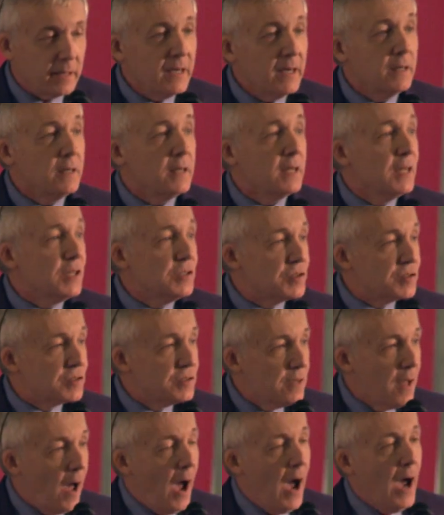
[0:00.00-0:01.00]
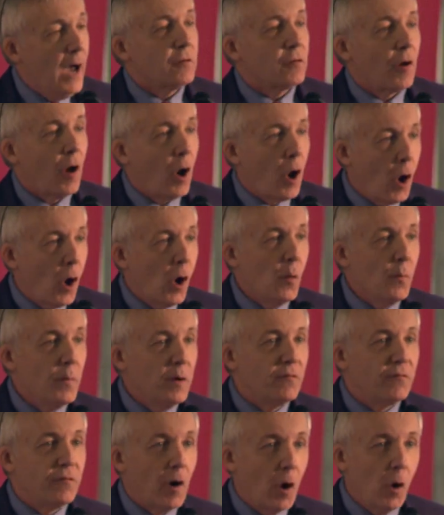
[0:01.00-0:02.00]
it is not
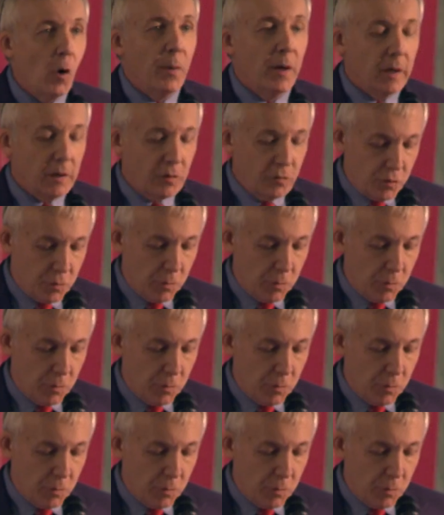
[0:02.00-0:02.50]
homophobic